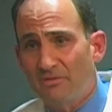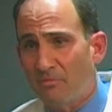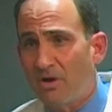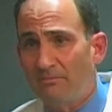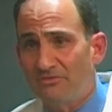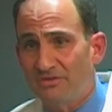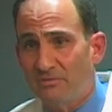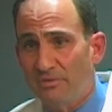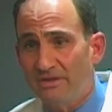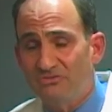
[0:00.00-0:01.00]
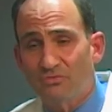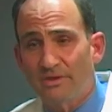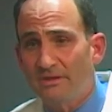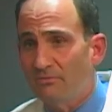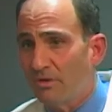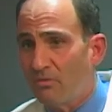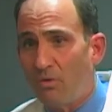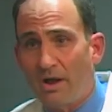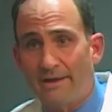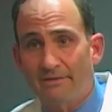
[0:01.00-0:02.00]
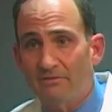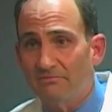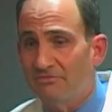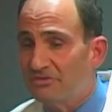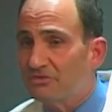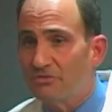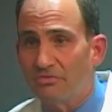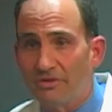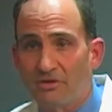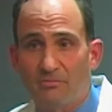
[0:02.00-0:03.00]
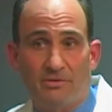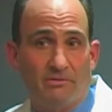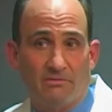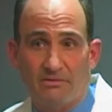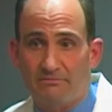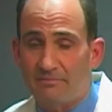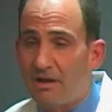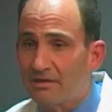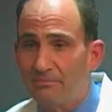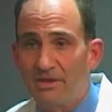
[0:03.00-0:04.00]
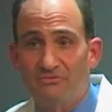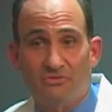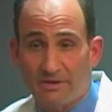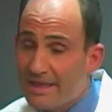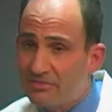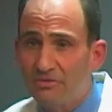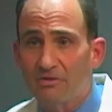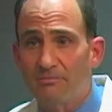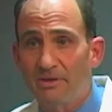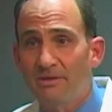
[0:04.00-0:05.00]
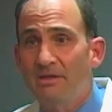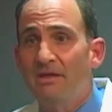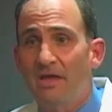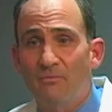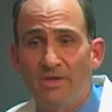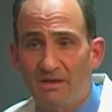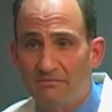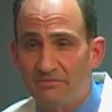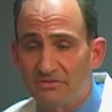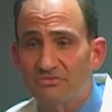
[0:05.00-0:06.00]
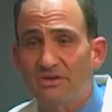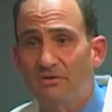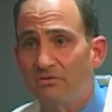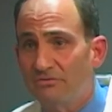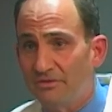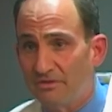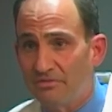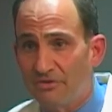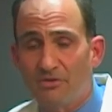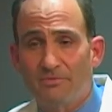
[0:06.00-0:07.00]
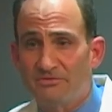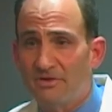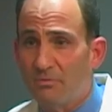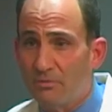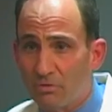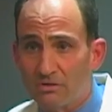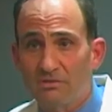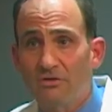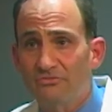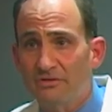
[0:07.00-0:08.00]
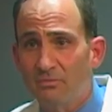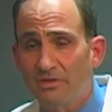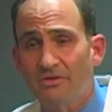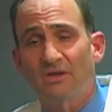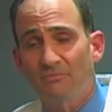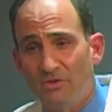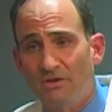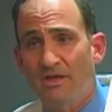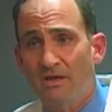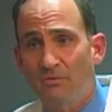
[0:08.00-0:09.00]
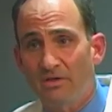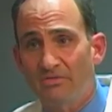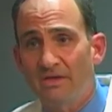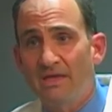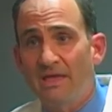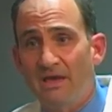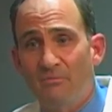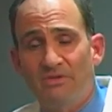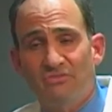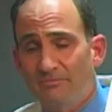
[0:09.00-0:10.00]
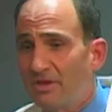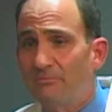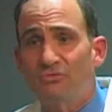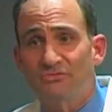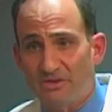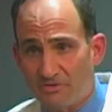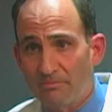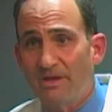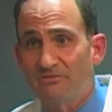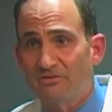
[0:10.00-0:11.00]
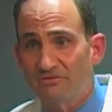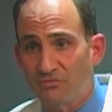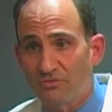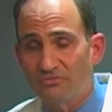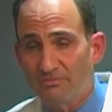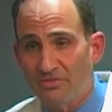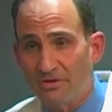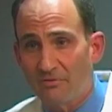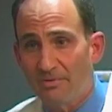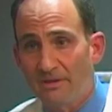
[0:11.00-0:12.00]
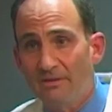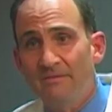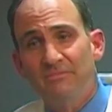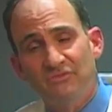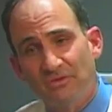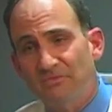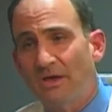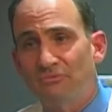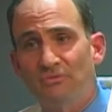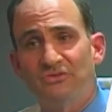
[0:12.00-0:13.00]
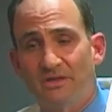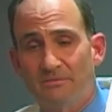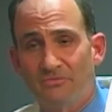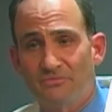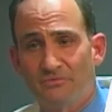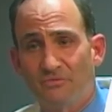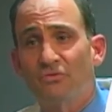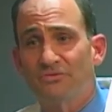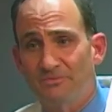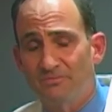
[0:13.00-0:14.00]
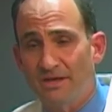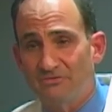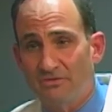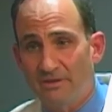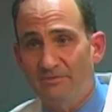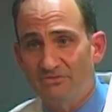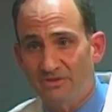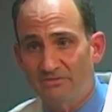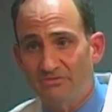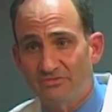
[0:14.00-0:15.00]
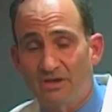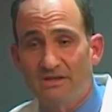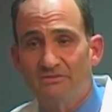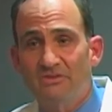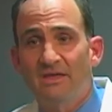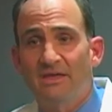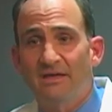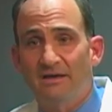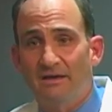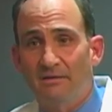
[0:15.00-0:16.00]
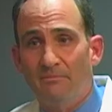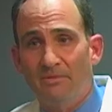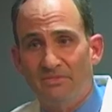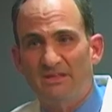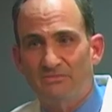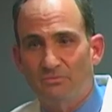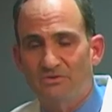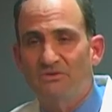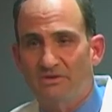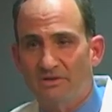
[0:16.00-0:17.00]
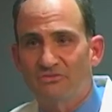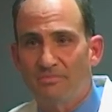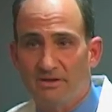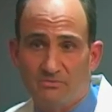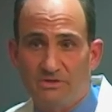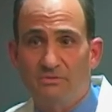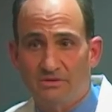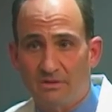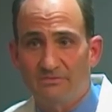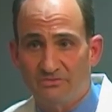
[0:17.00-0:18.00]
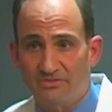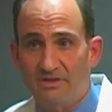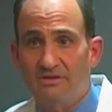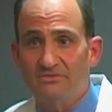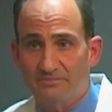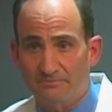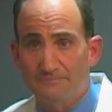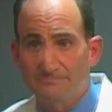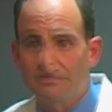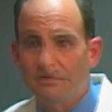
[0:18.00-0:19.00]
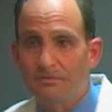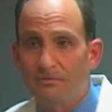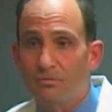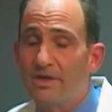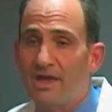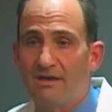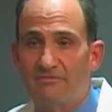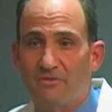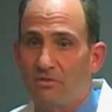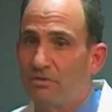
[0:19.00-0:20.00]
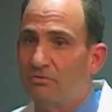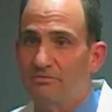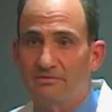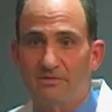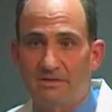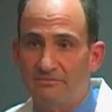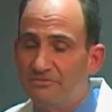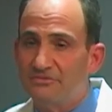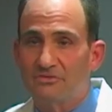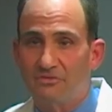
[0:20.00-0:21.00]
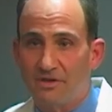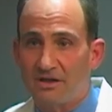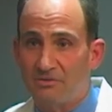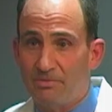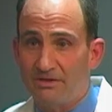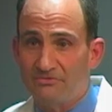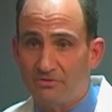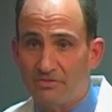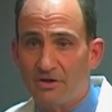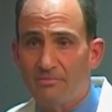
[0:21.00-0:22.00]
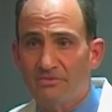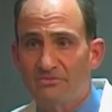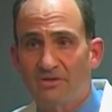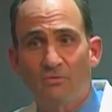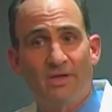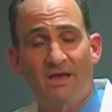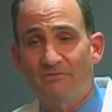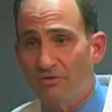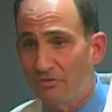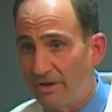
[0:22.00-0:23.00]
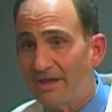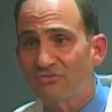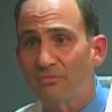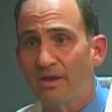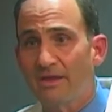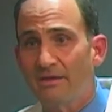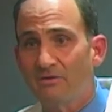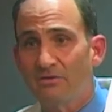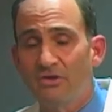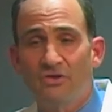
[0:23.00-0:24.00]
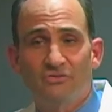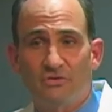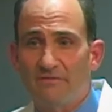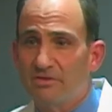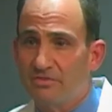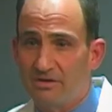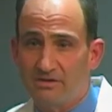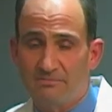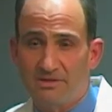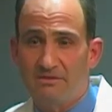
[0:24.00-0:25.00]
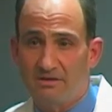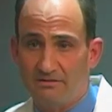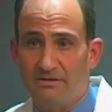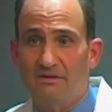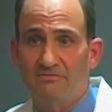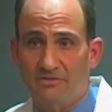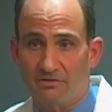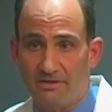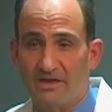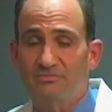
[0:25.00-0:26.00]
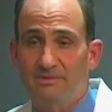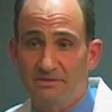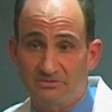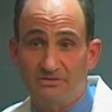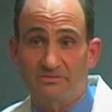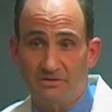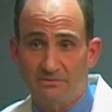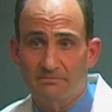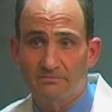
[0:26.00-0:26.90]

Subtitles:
the problems that we treat require physical therapy or occupational or hand therapy, and we have skilled therapists that we work closely with and communicate with, and we sometimes will send our patients for some therapy, sometimes we'll send them for some special imaging studies, but that's what you can expect when you would come to see us. We have our own physical and occupational therapists here. We have our own x-ray here, so everything can be done fairly expeditiously.